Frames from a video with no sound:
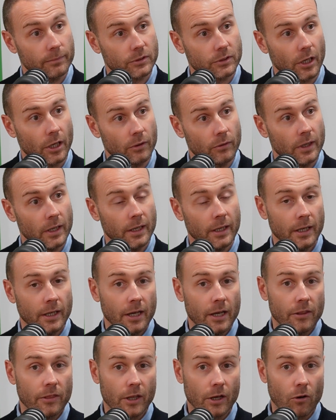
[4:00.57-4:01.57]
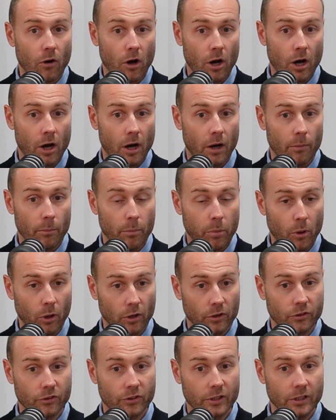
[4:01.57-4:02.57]
So there are
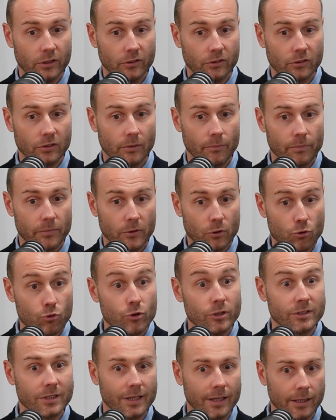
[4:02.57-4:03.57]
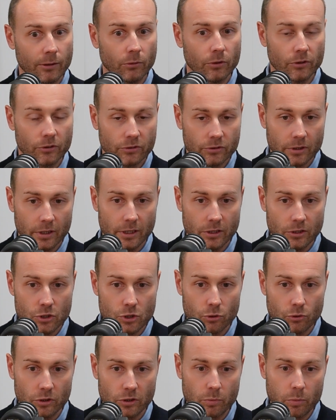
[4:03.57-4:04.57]
policies, critical illness
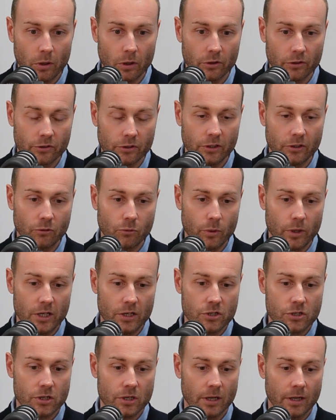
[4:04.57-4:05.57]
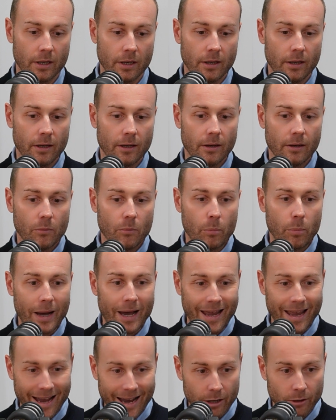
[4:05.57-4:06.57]
insurance policies, which
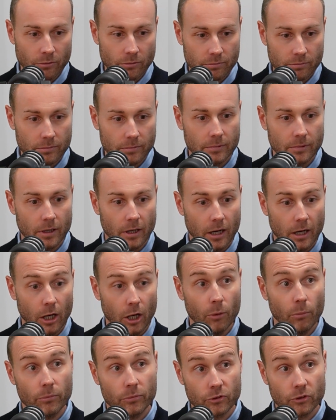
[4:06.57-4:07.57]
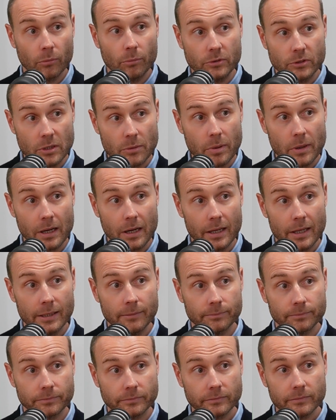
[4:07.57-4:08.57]
pay out a lump sum typically
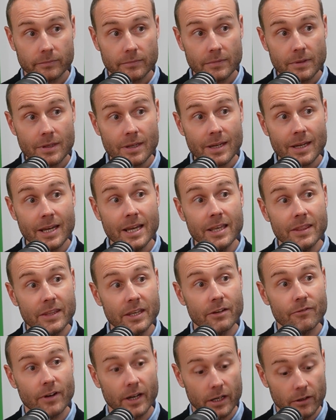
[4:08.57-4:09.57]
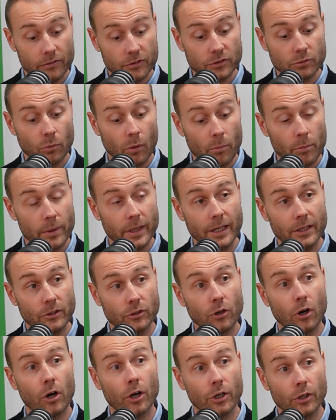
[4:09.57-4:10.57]
in the event of someone being
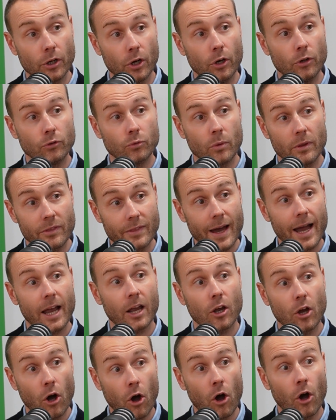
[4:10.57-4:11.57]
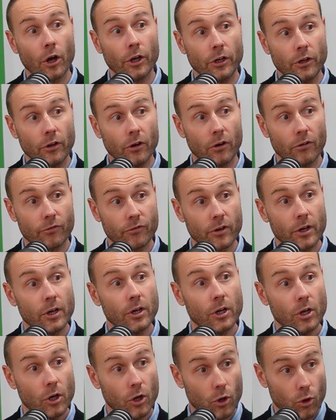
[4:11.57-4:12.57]
diagnosed with that kind of
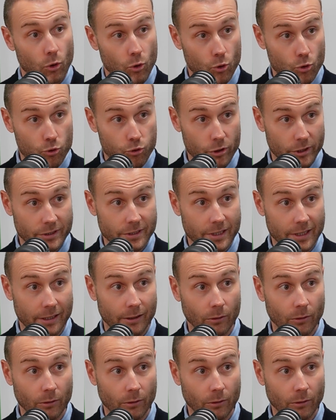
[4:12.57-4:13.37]
critical